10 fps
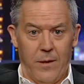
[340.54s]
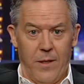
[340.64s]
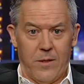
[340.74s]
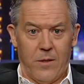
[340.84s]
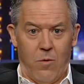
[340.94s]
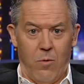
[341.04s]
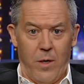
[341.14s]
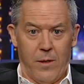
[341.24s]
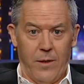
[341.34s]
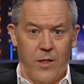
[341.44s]
let's
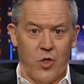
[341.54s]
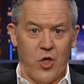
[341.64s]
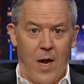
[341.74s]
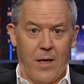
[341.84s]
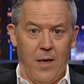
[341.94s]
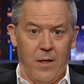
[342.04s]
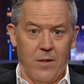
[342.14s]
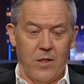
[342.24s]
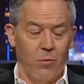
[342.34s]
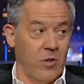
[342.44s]
quickly check in to
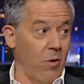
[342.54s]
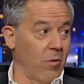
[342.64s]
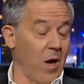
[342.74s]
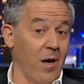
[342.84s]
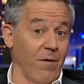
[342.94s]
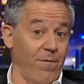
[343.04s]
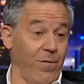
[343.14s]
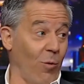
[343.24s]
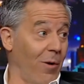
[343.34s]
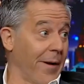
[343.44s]
see what's going on in
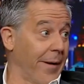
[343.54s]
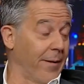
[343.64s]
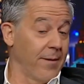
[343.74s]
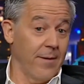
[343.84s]
Florida.